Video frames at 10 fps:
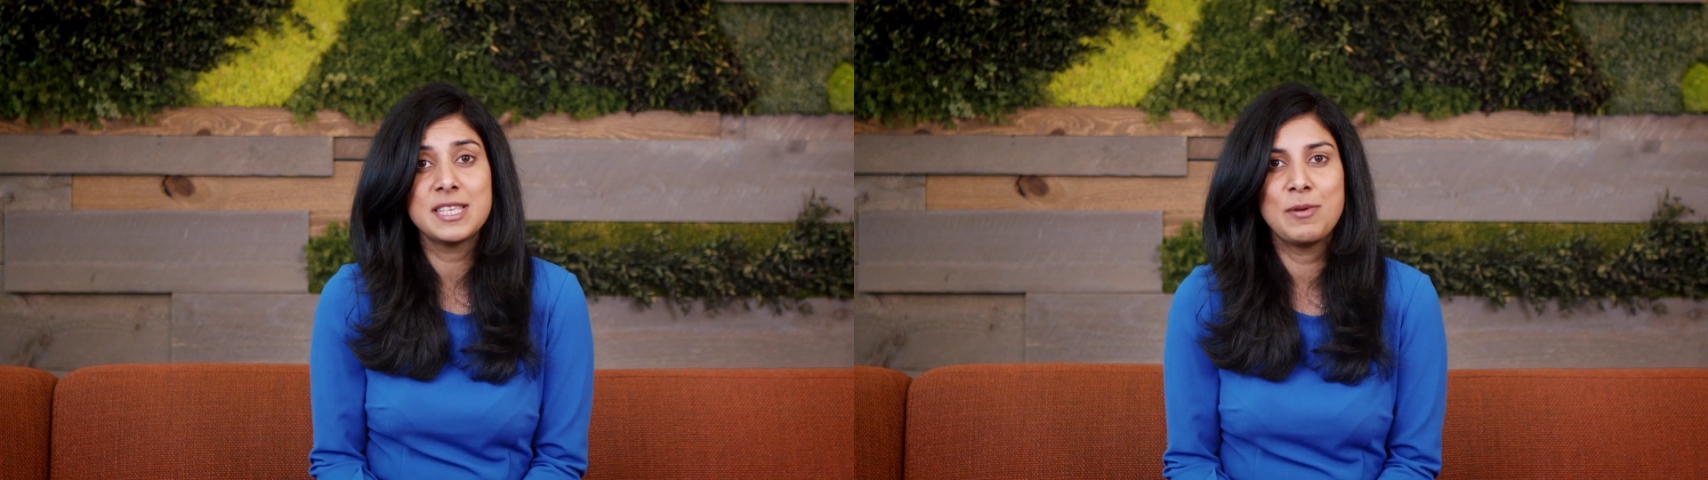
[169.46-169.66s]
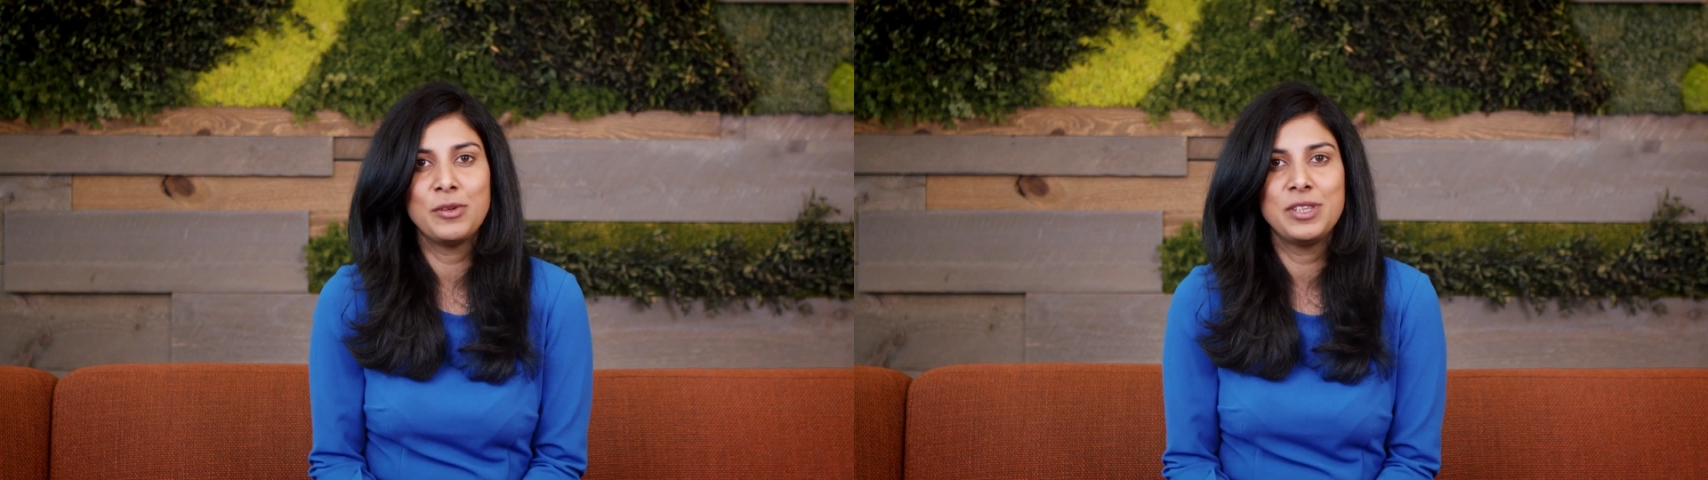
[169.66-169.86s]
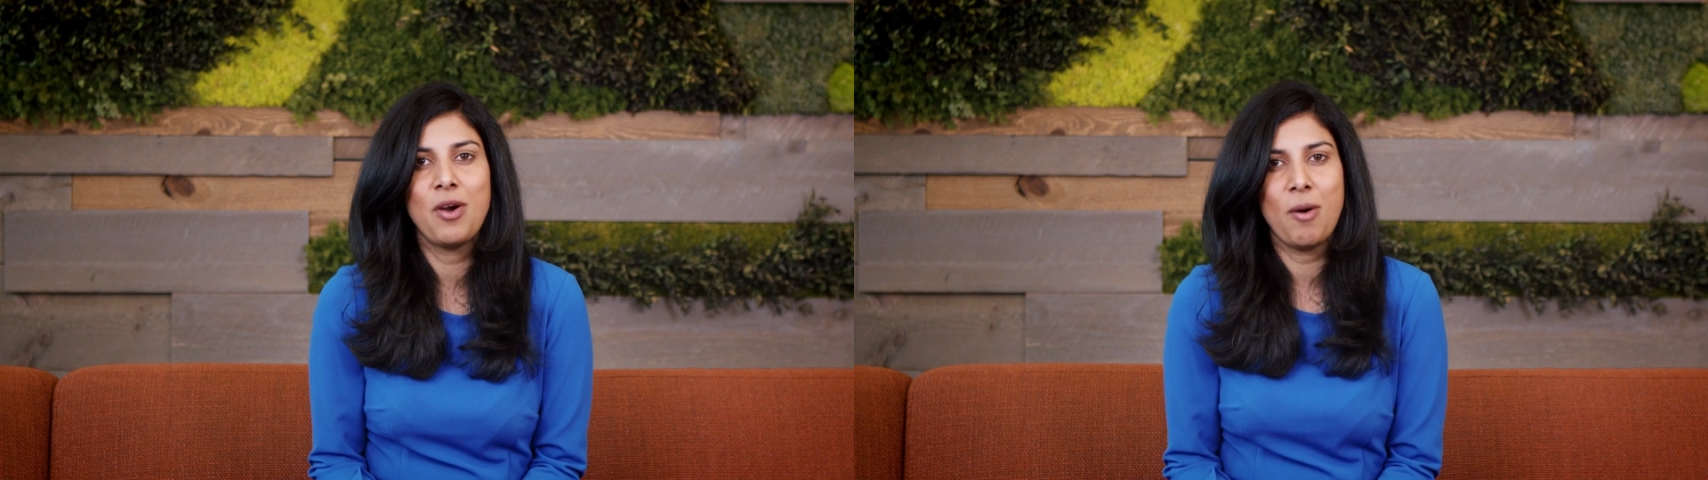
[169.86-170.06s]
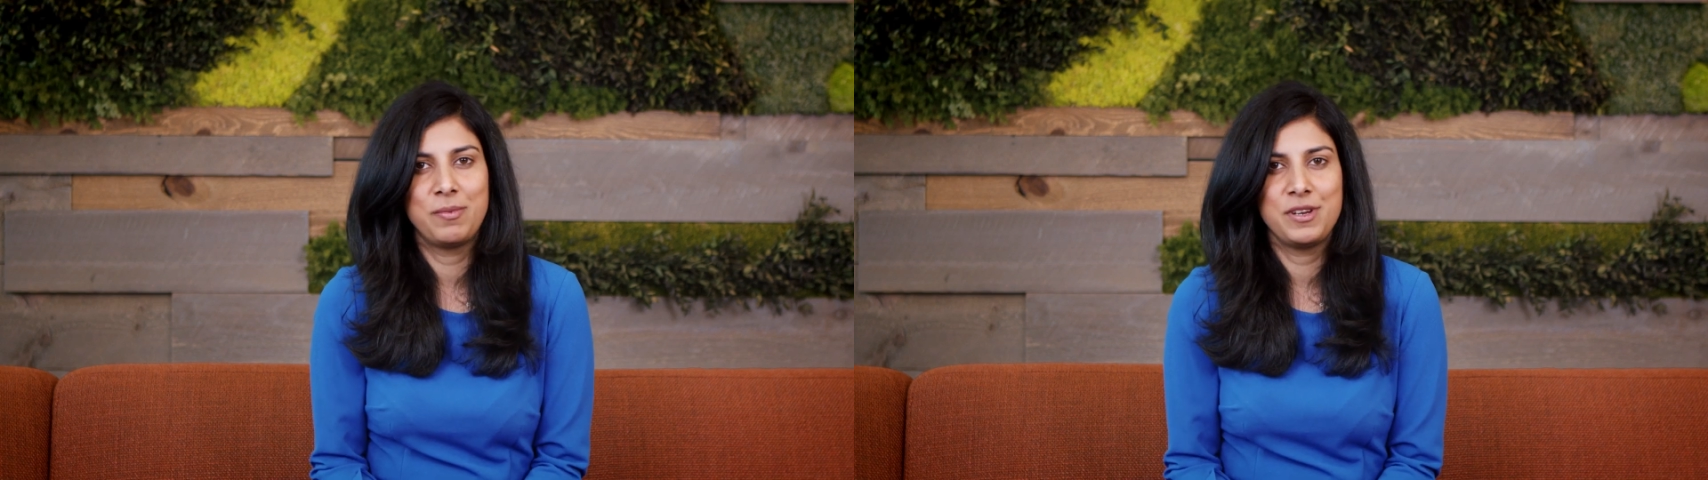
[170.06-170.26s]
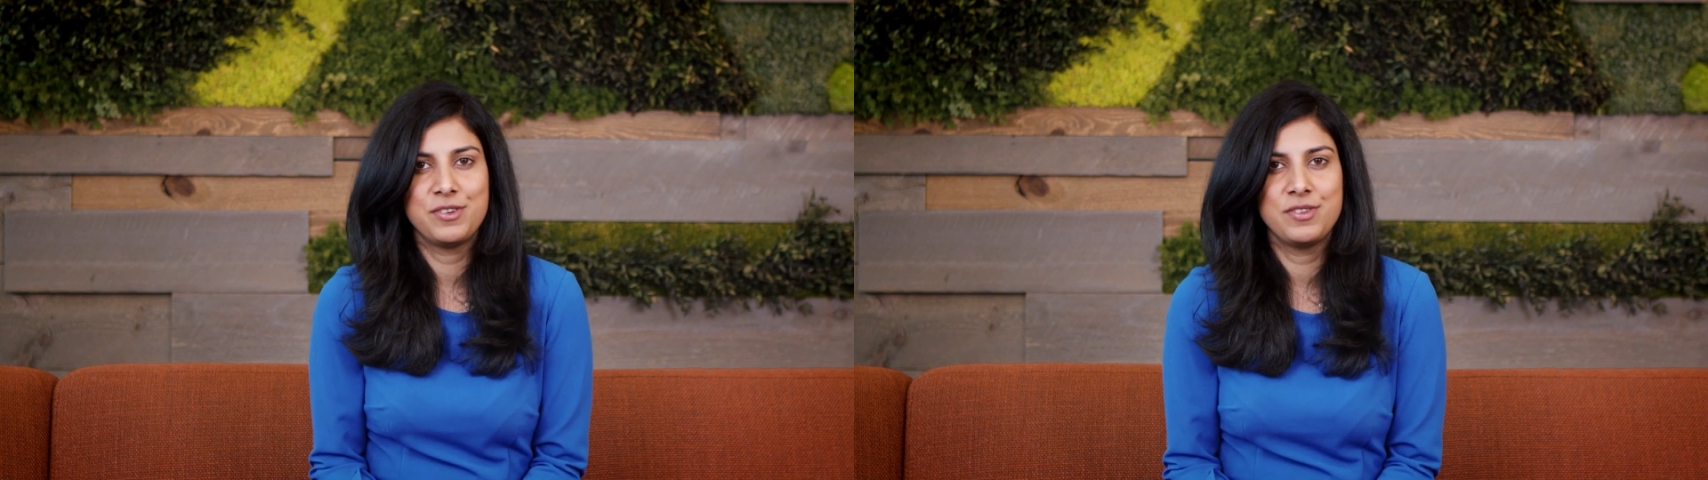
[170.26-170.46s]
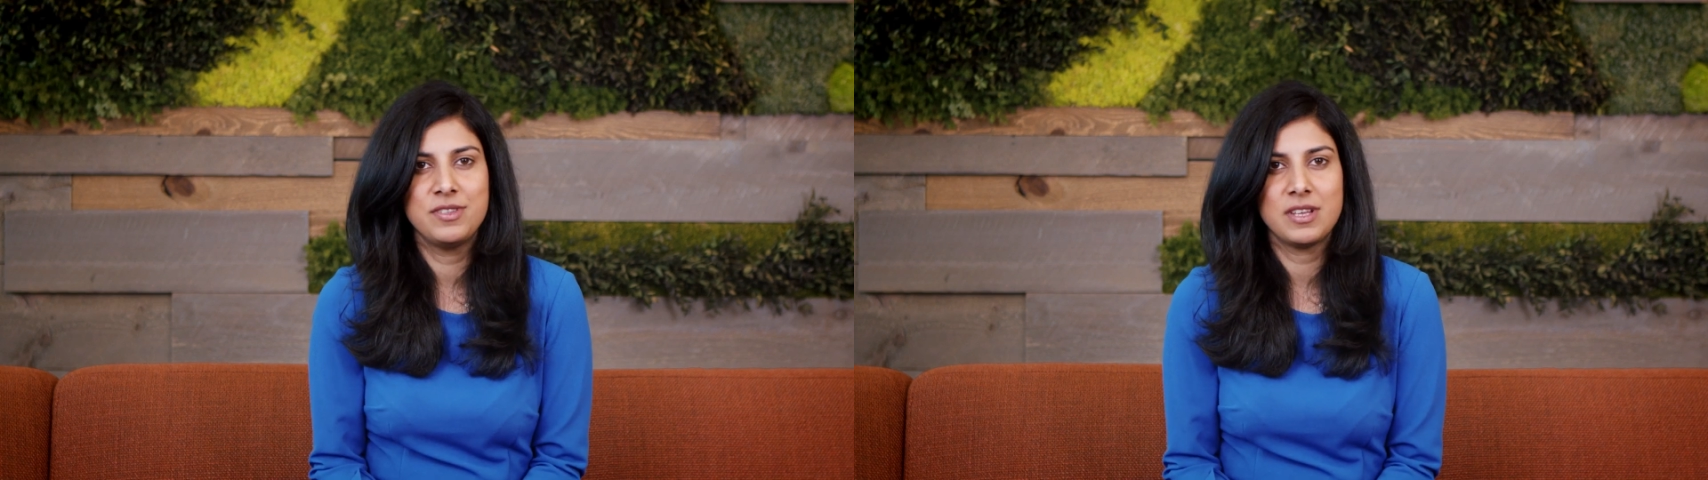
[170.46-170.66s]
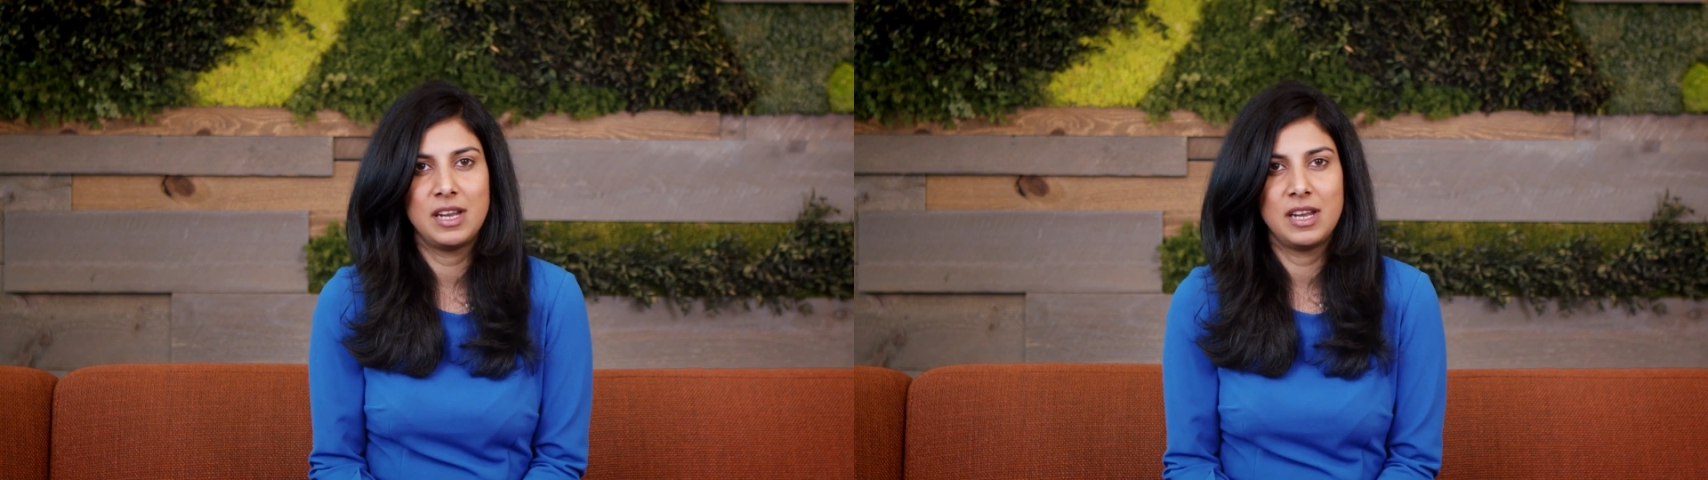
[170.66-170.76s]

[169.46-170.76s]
explore the operations